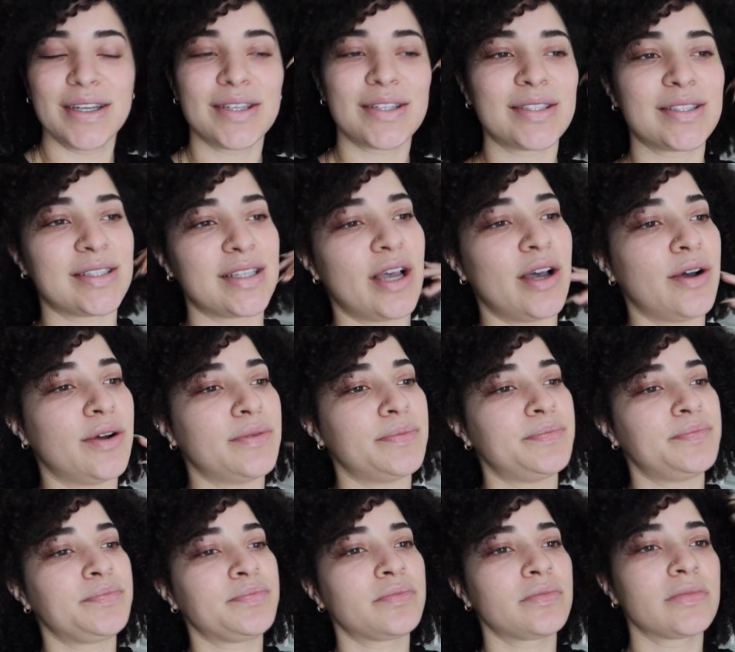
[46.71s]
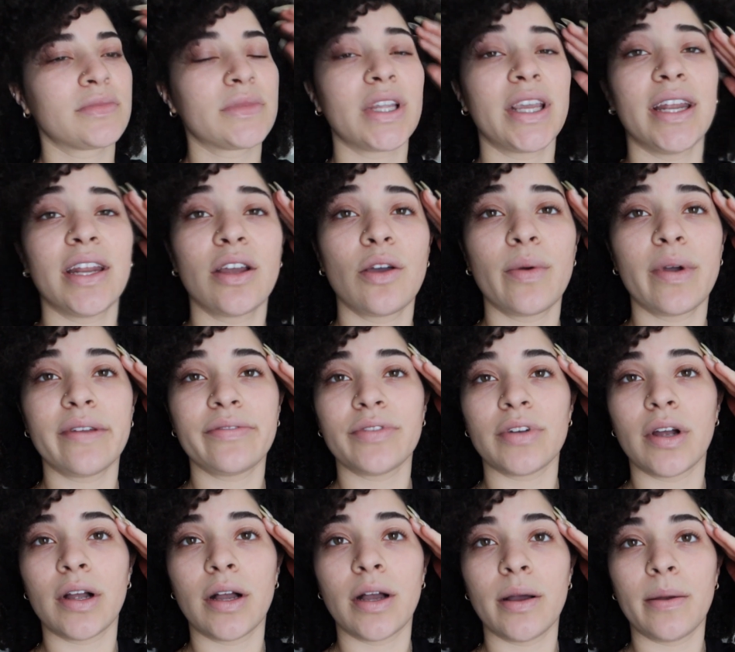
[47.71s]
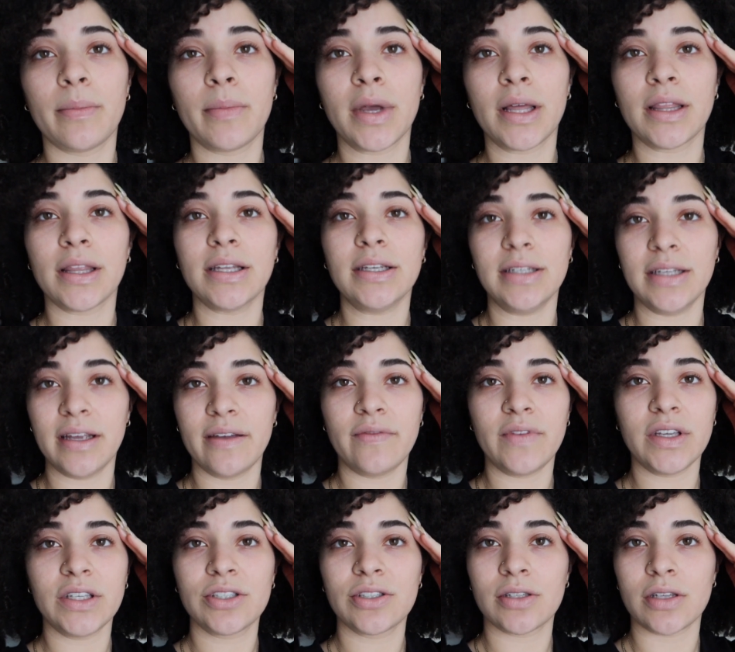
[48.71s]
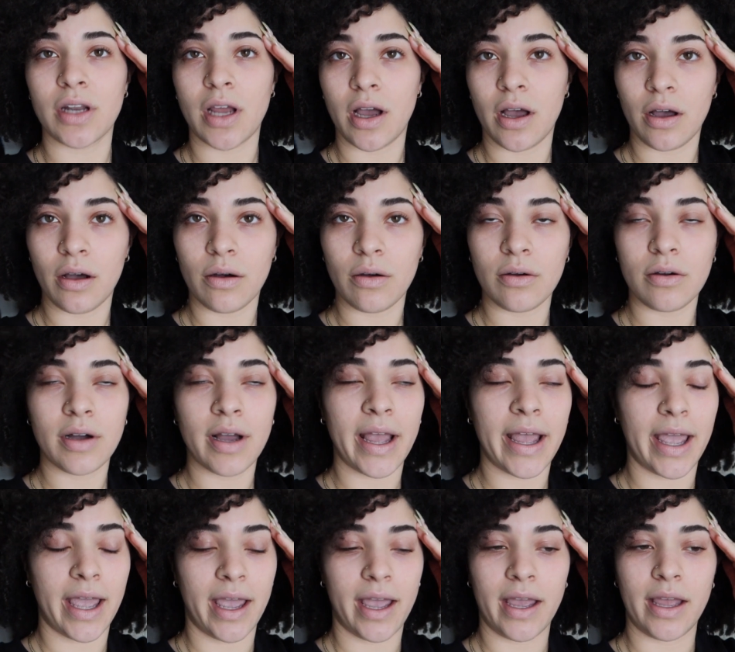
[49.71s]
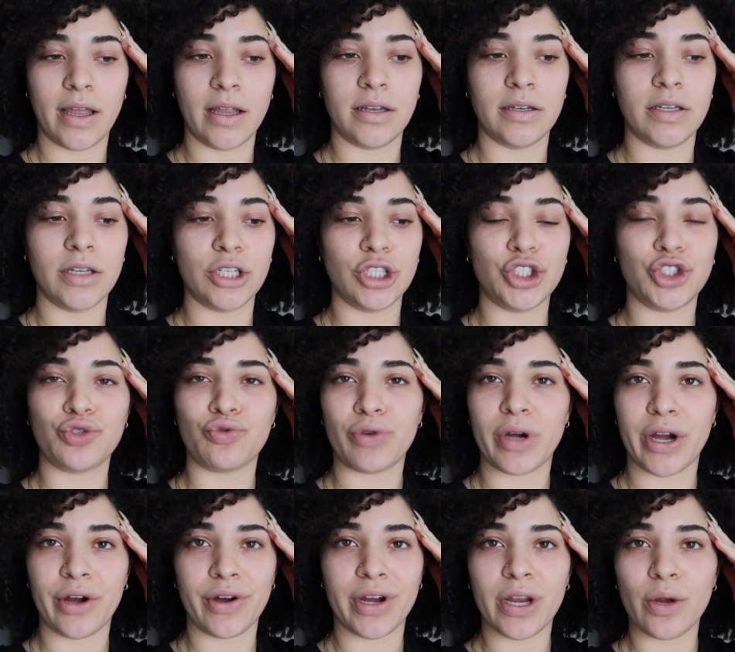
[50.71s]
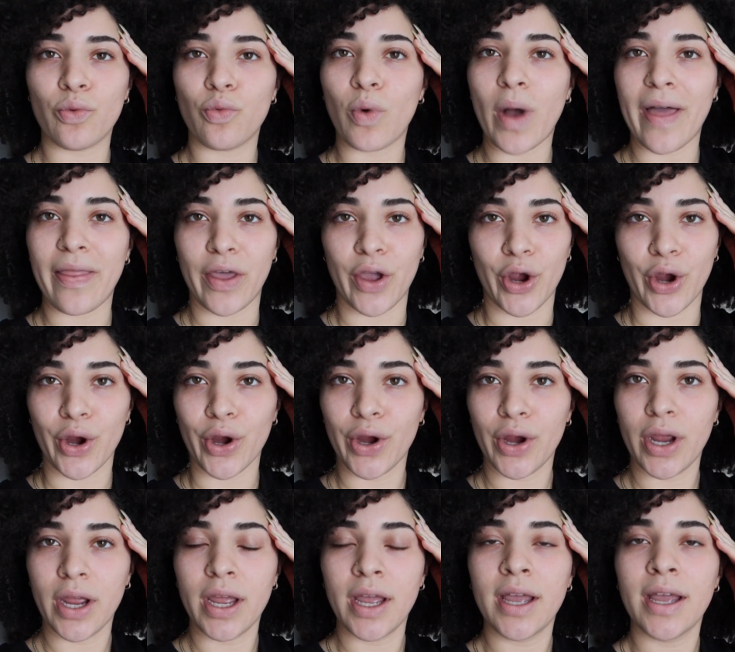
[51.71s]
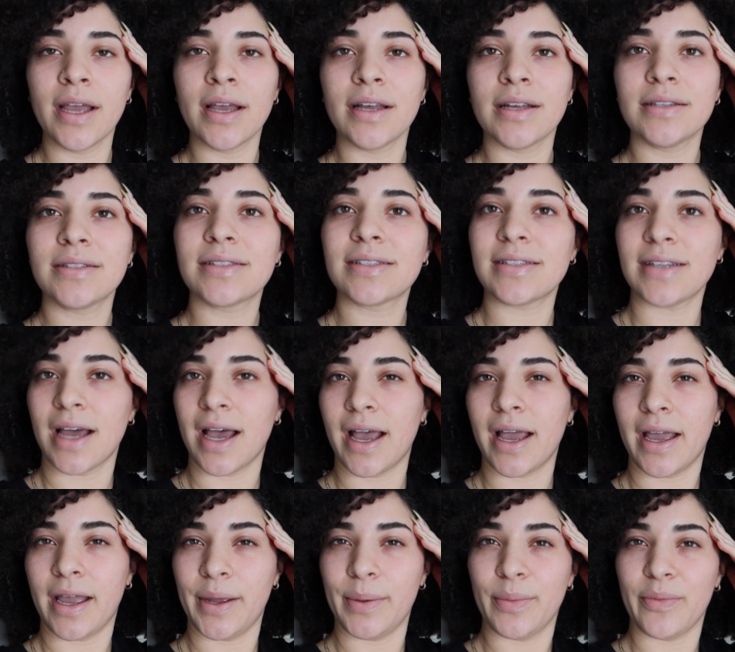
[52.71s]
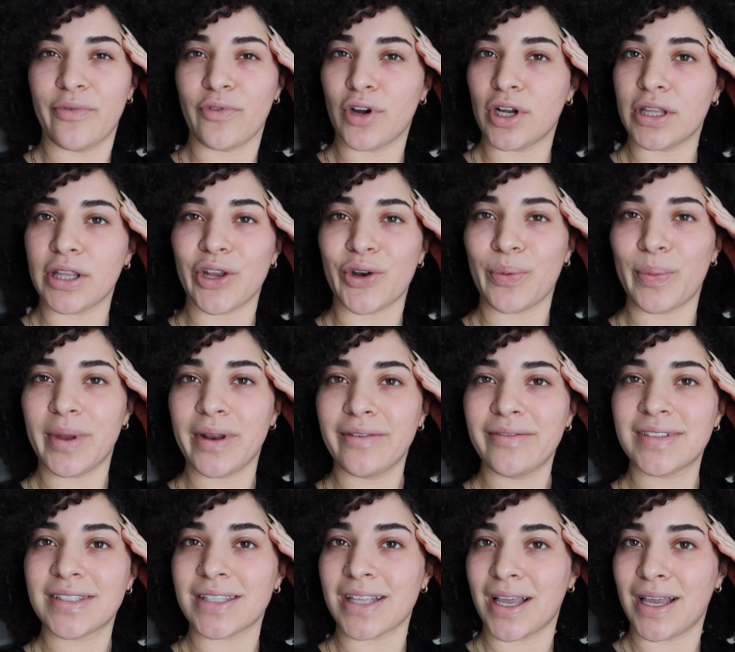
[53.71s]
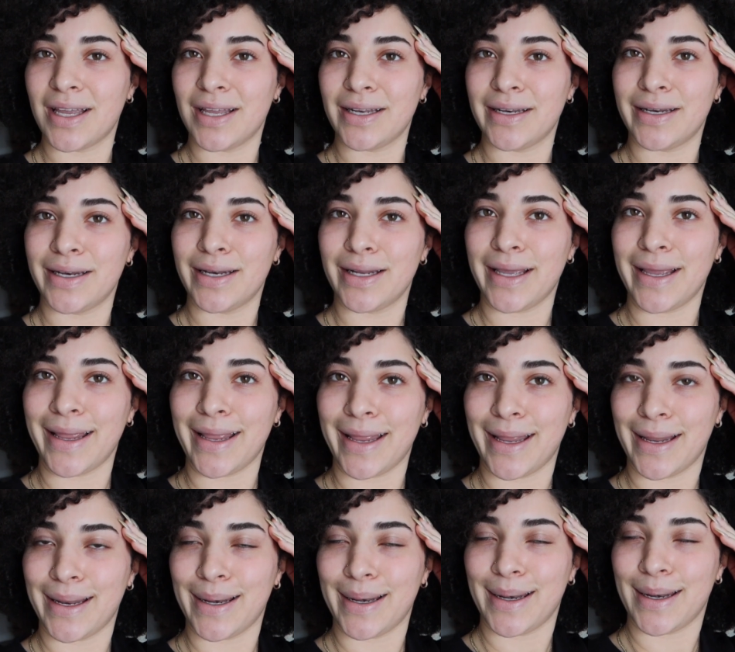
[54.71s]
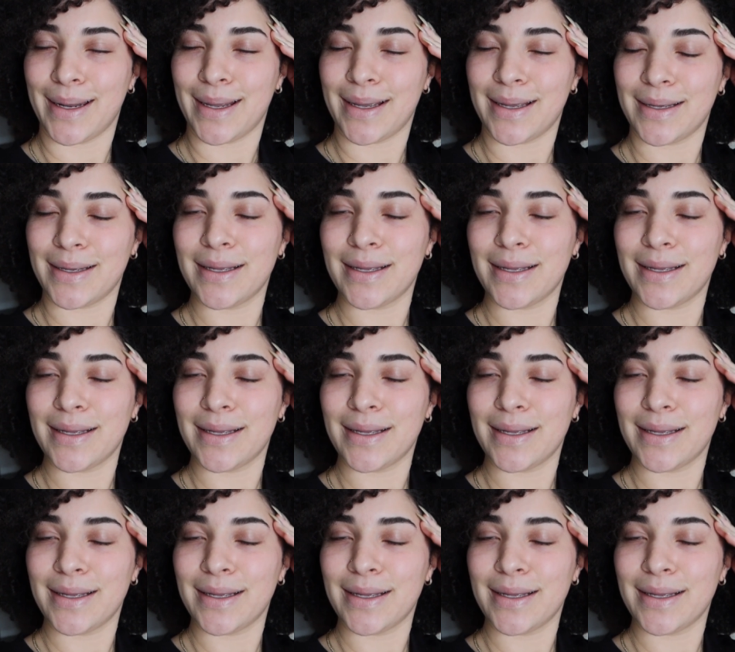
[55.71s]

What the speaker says: So, getting away from the DMV snow and dreary weather, it's time for a little bit of sun and